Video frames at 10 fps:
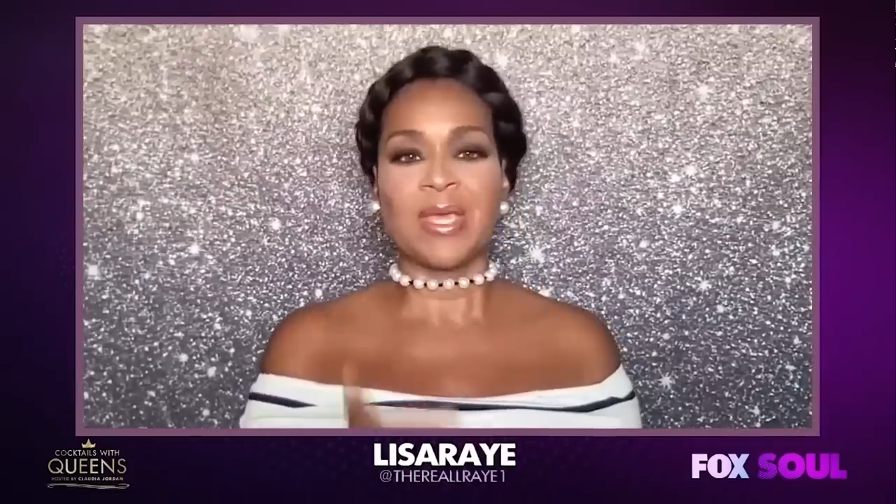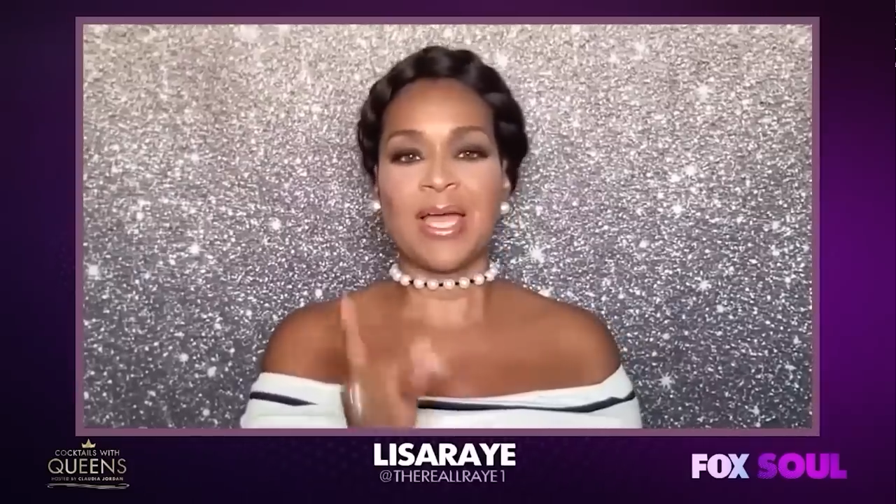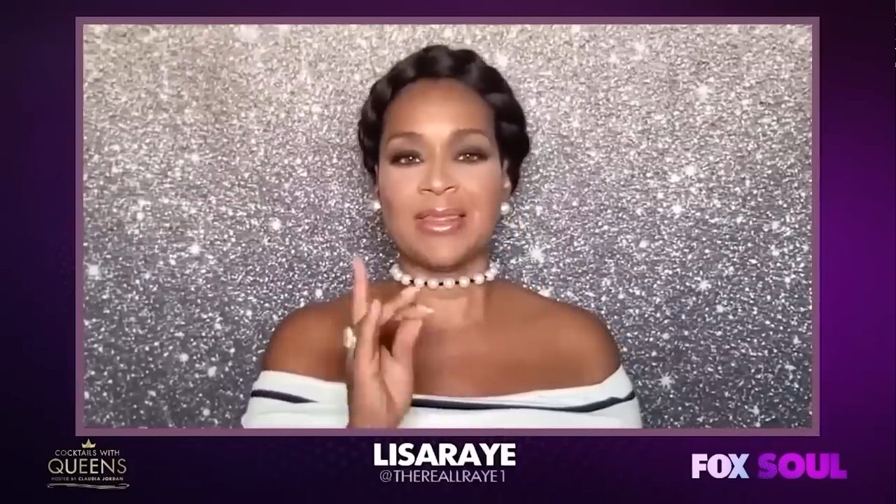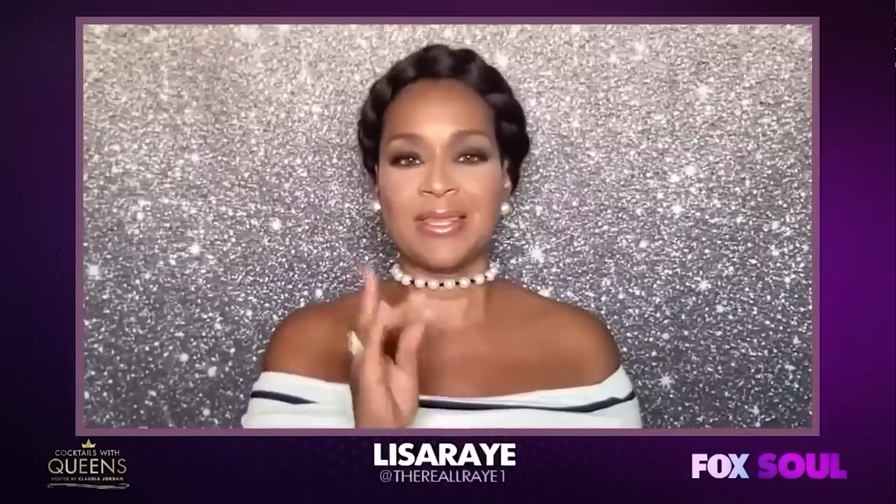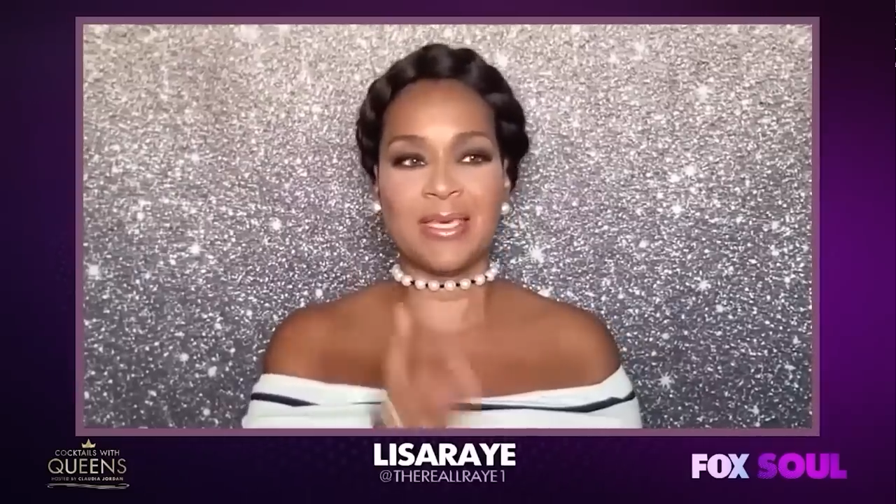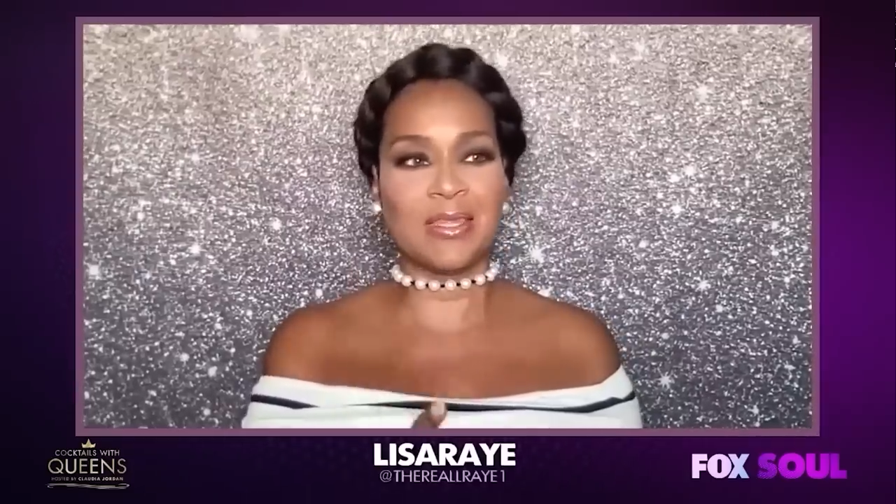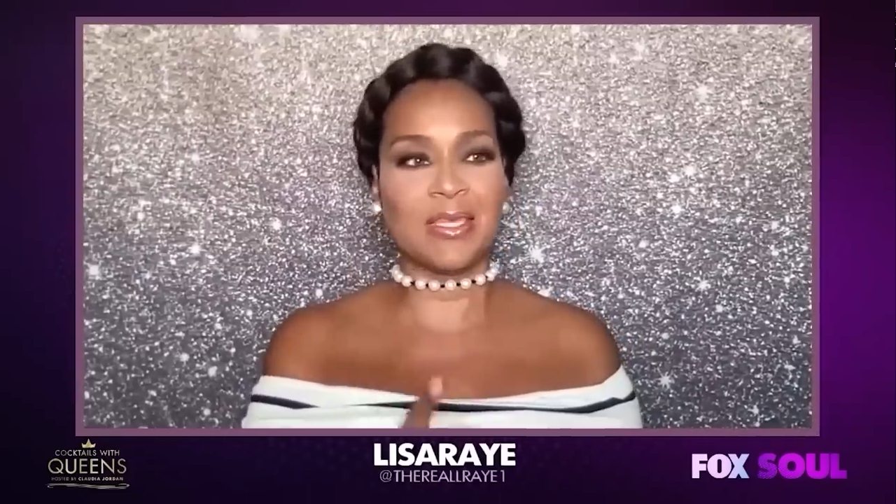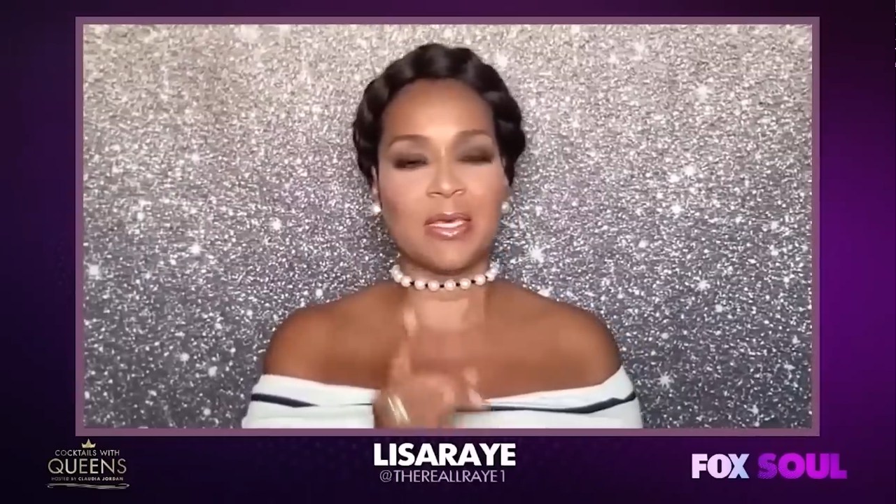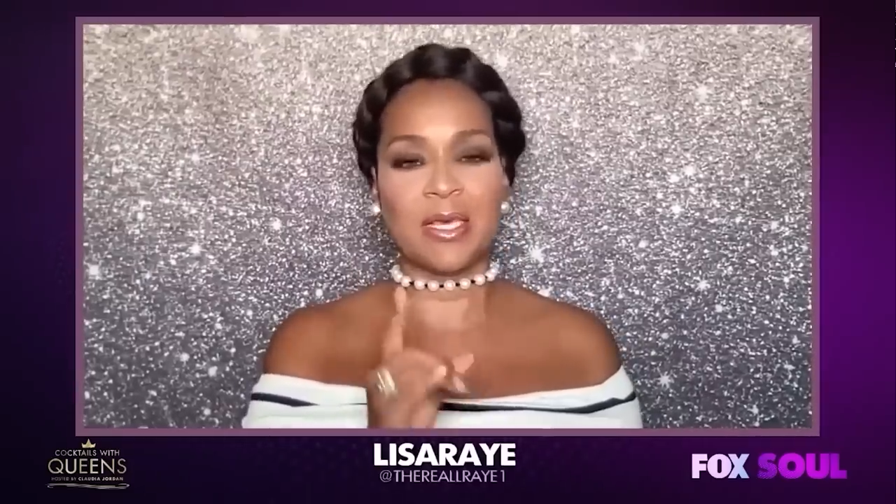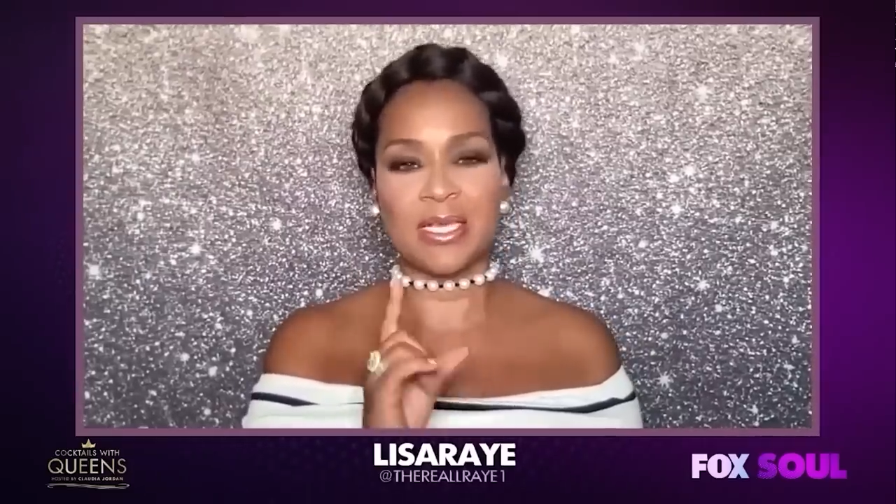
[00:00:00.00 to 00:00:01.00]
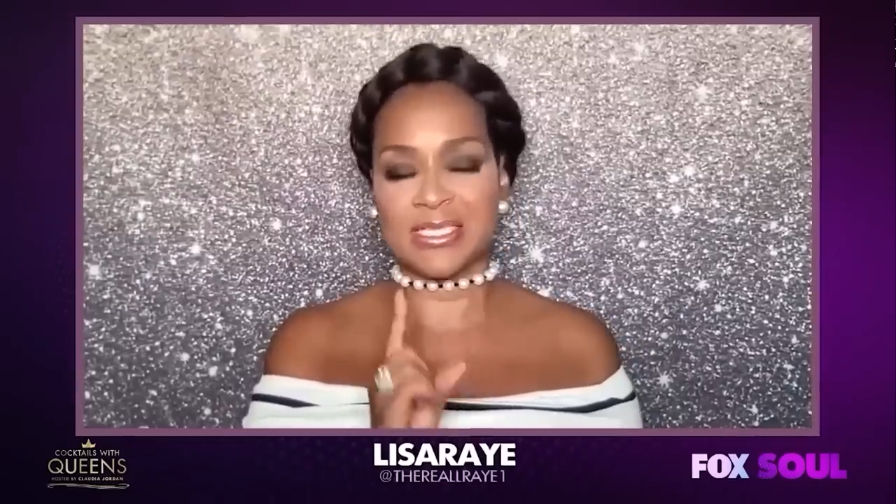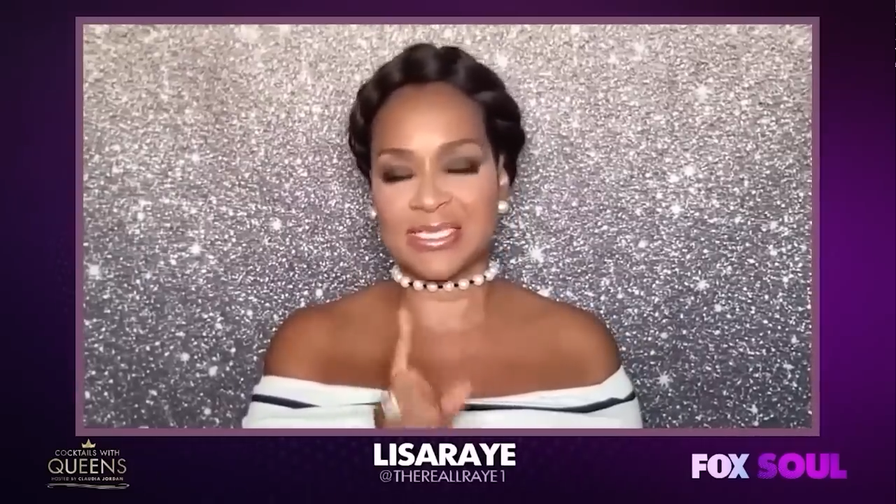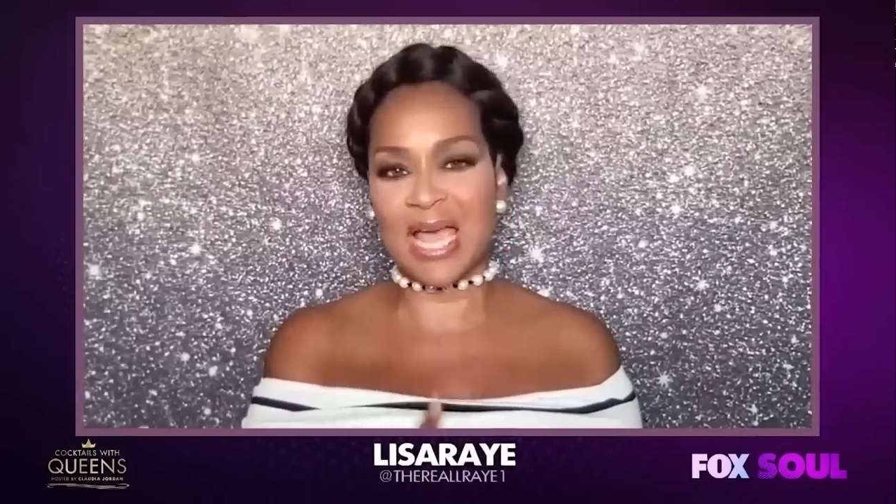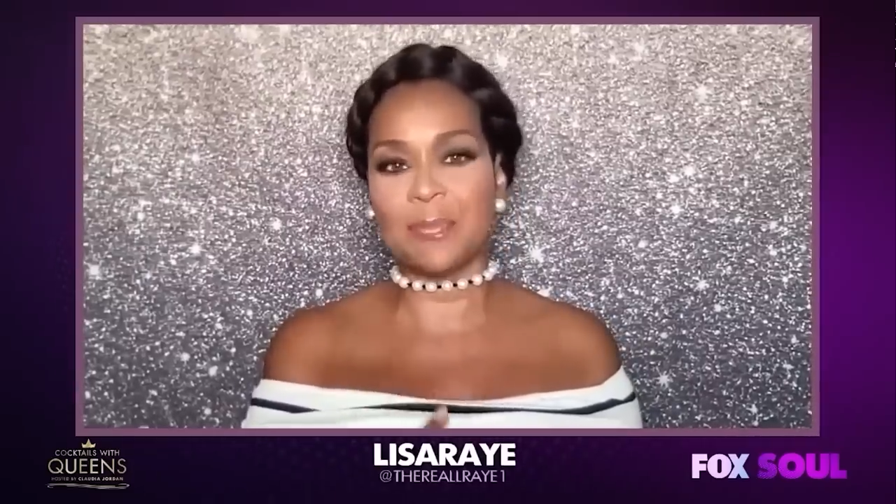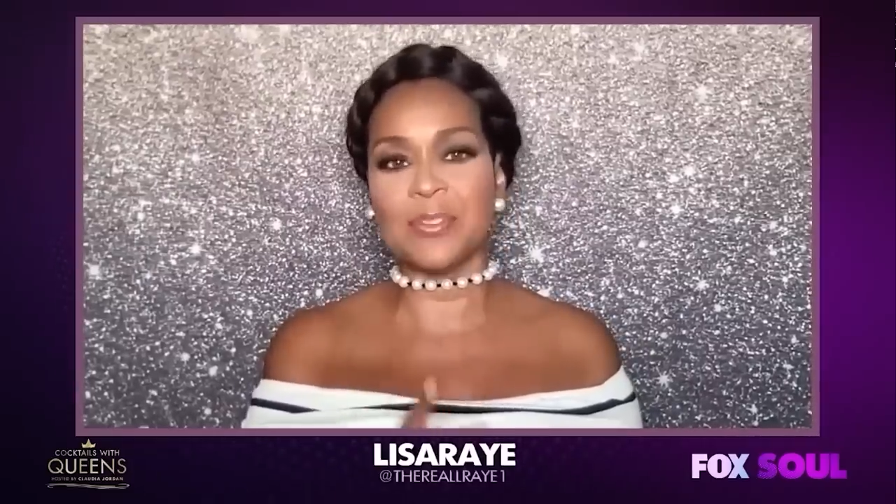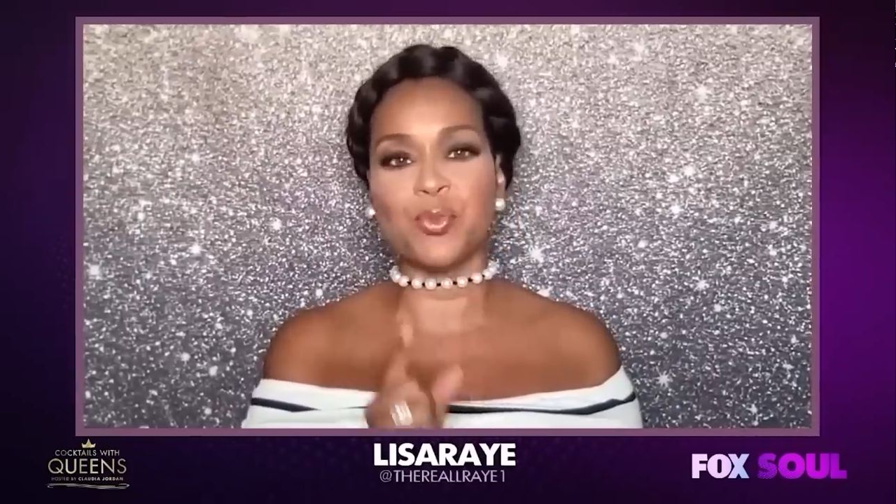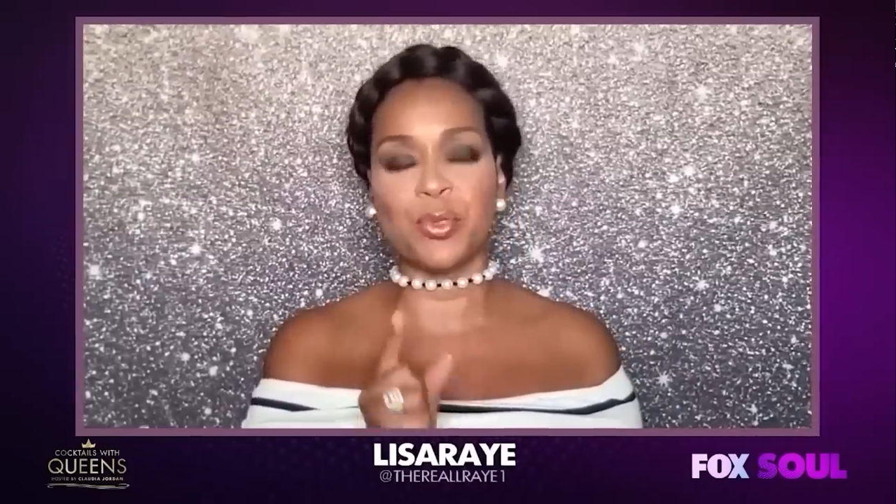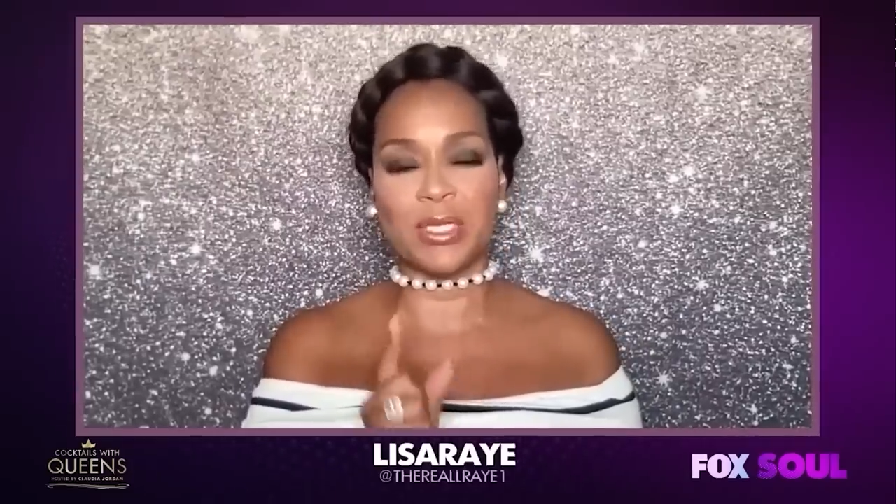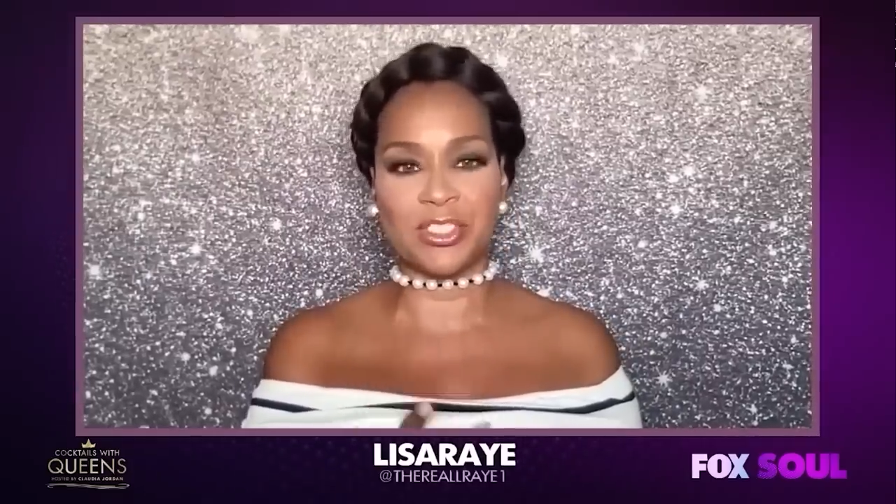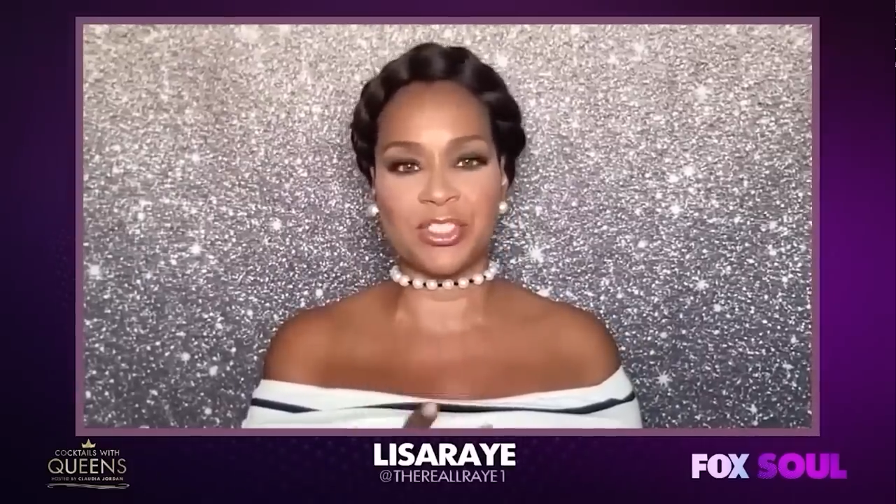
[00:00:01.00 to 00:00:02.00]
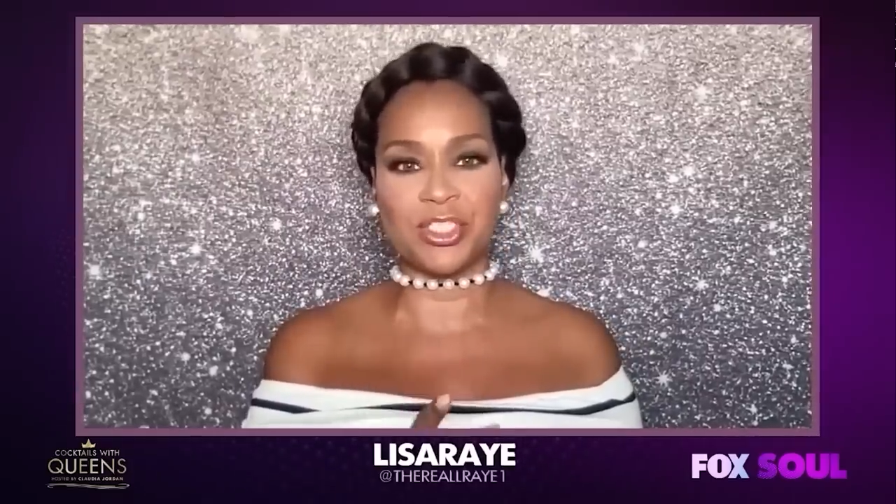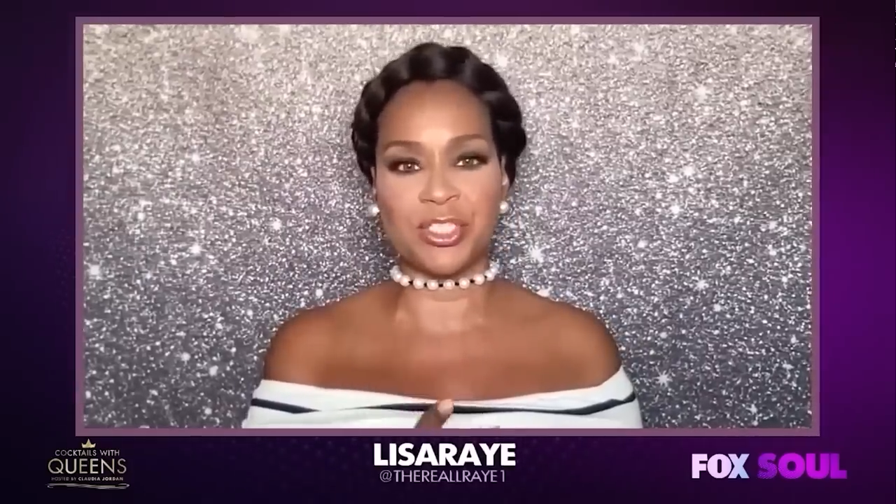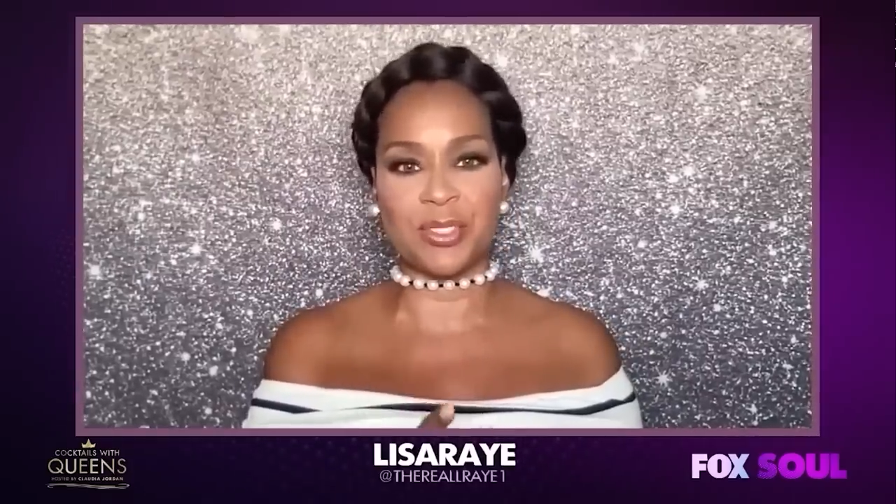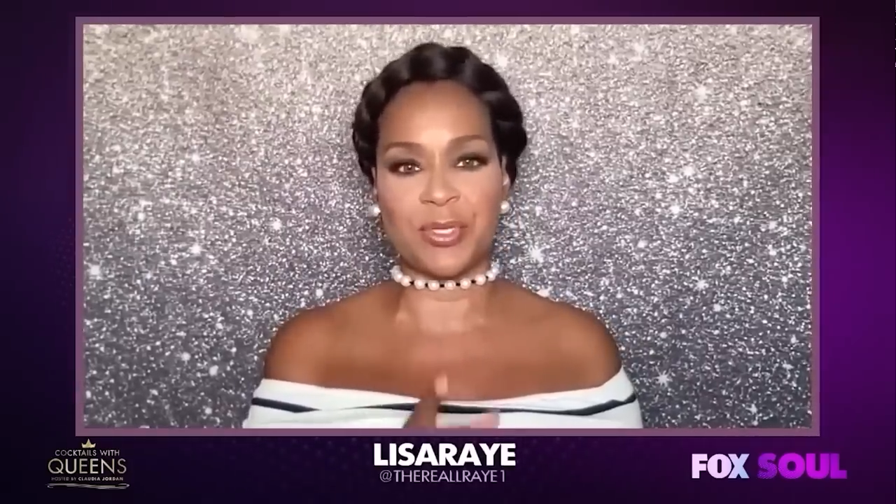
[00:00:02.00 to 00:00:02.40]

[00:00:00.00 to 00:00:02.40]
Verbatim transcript: I think the established relationship